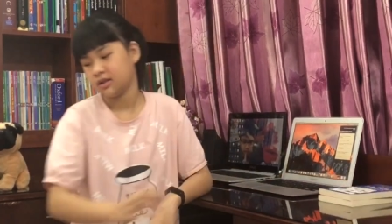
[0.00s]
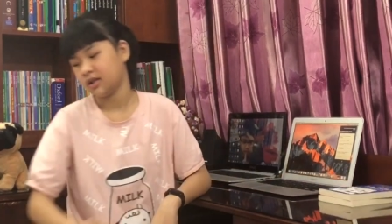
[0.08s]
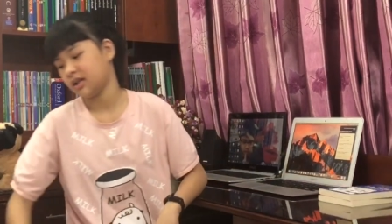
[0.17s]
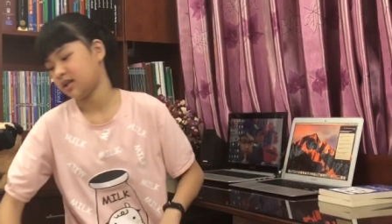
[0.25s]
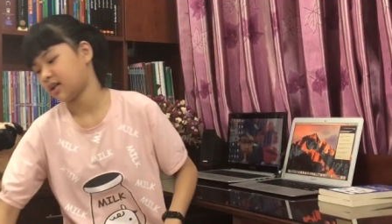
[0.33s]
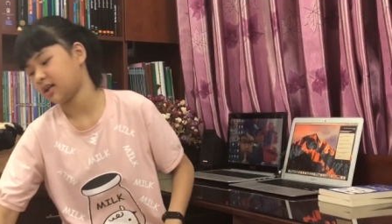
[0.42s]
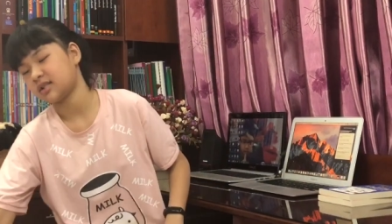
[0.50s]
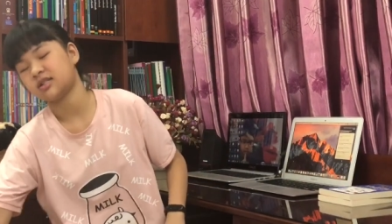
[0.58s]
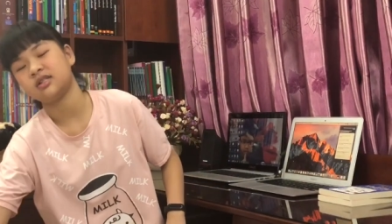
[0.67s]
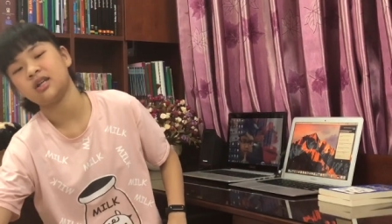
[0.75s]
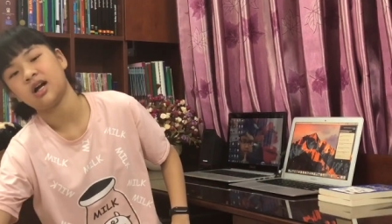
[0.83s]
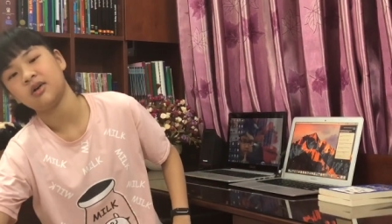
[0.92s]
Uh, got
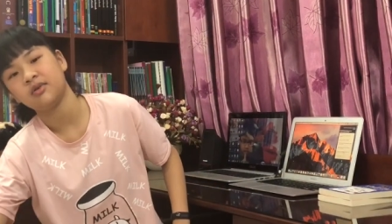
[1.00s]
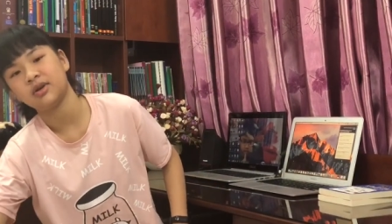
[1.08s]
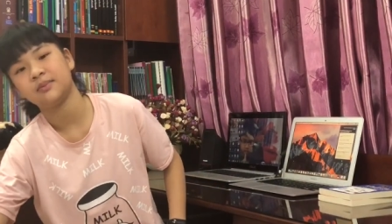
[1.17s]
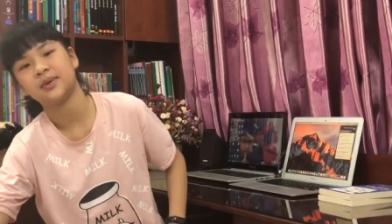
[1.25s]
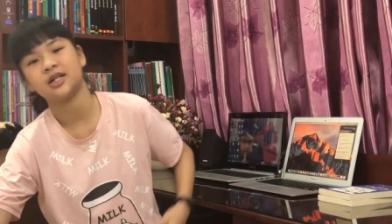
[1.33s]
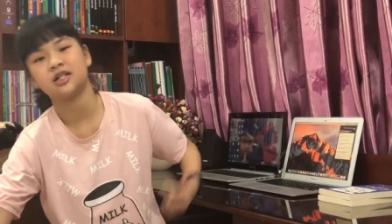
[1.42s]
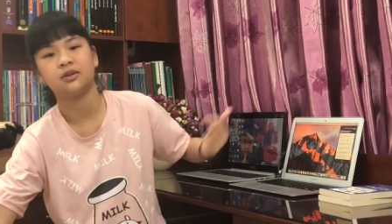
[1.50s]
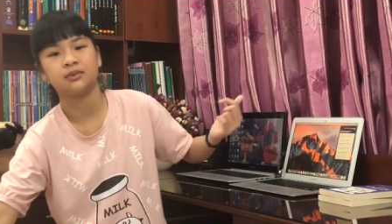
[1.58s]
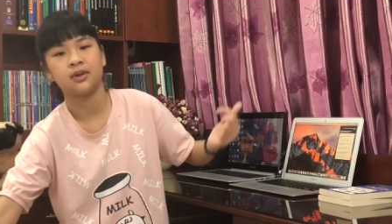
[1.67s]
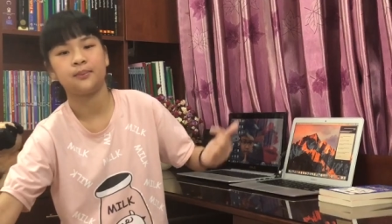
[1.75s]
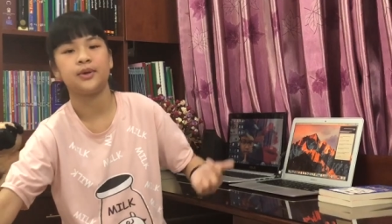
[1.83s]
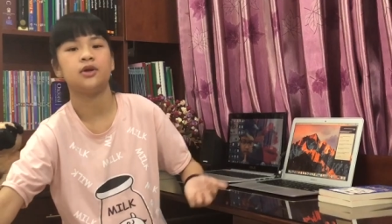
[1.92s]
stuck with a bunch
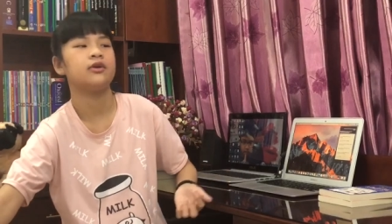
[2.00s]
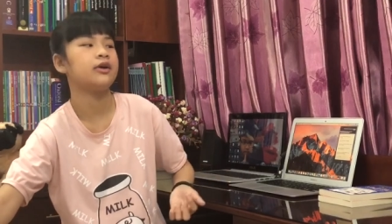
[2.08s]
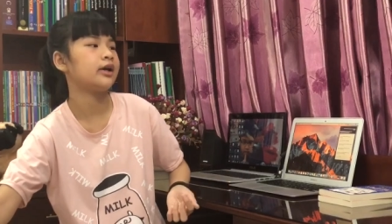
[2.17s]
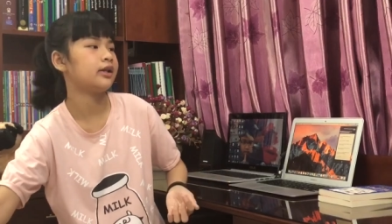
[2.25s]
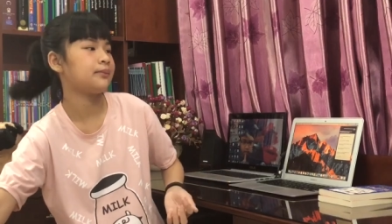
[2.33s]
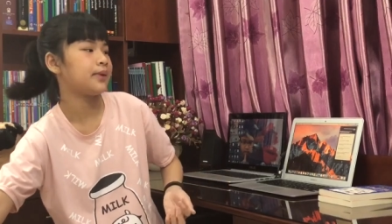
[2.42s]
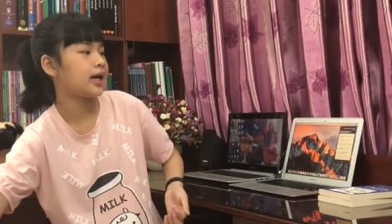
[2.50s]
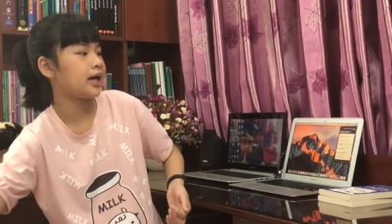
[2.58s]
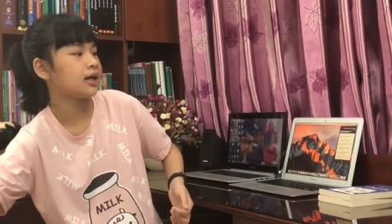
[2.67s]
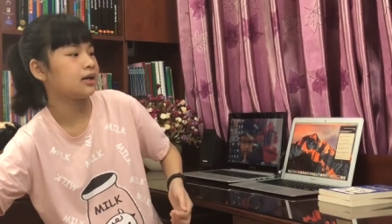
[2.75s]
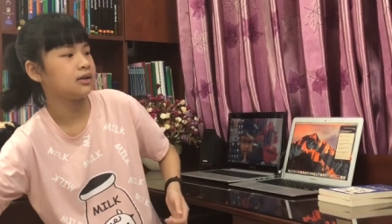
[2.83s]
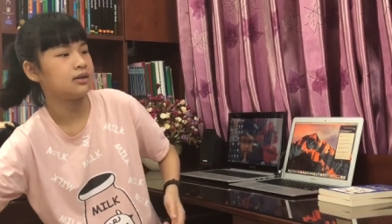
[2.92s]
of computer at the
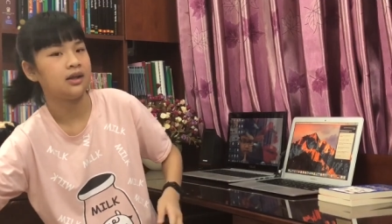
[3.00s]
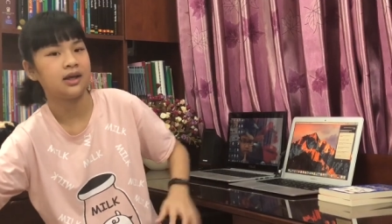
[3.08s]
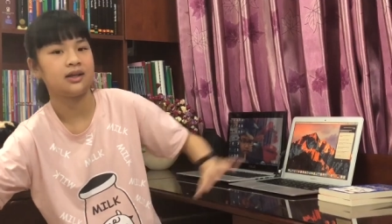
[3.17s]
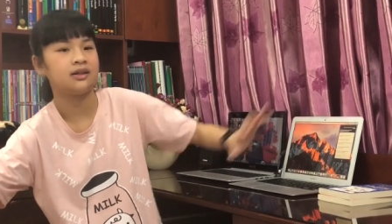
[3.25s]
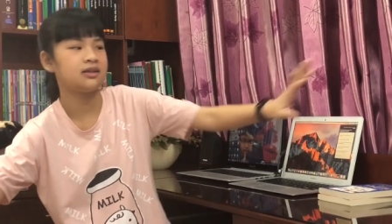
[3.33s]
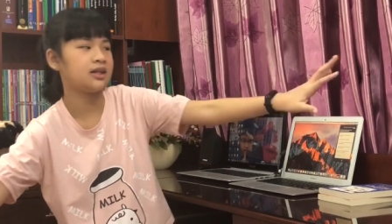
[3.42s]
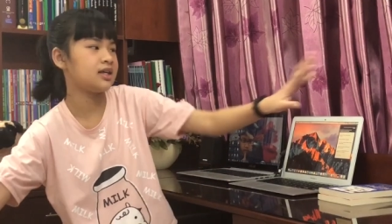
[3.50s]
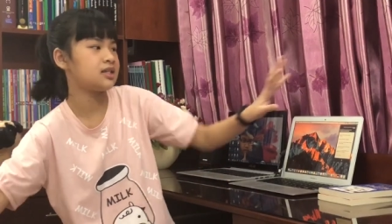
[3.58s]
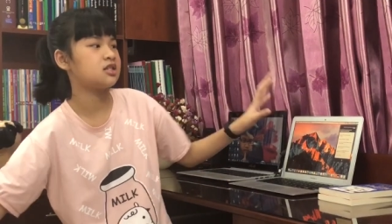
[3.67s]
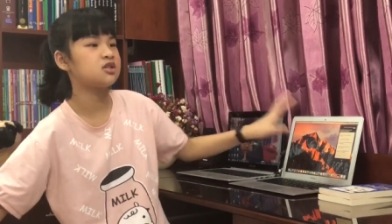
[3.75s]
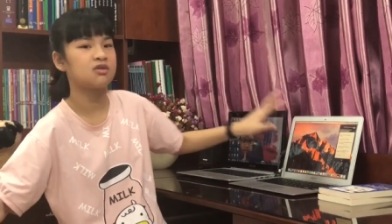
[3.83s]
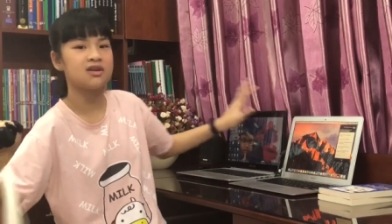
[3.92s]
back, like
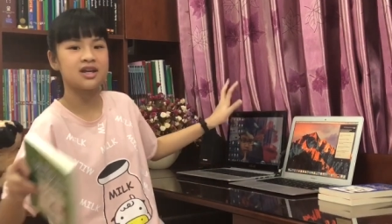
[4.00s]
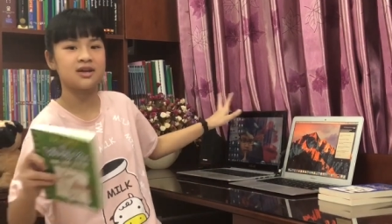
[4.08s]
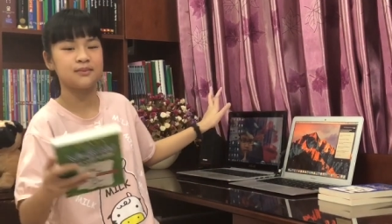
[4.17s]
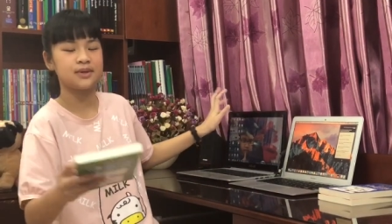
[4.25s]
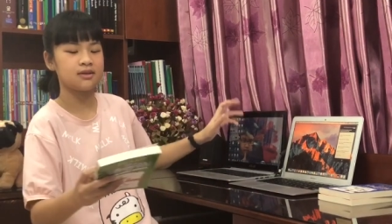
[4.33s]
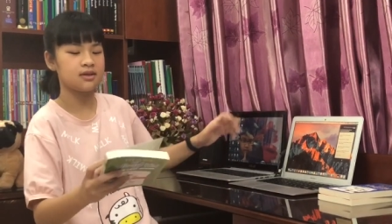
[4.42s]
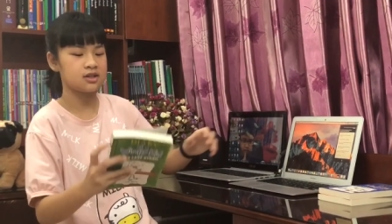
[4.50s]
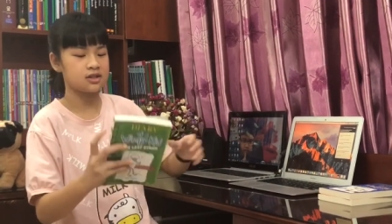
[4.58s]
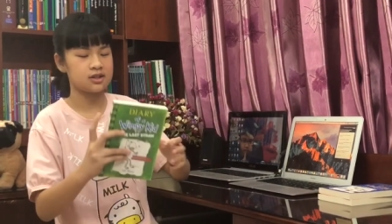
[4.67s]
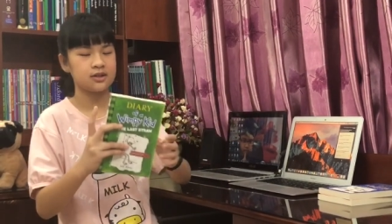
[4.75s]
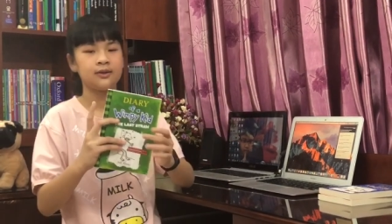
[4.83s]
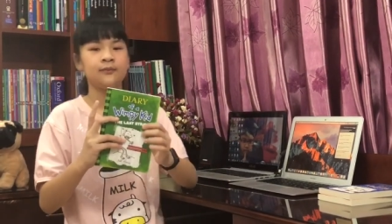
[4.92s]
these three computers.